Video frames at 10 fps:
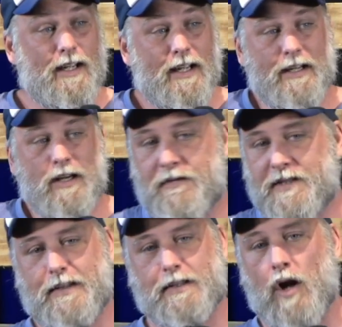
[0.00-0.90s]
You
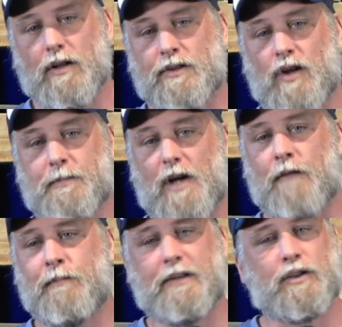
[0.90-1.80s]
said this a whole lot of times.
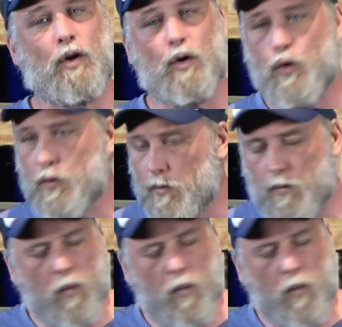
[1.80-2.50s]
I've met too,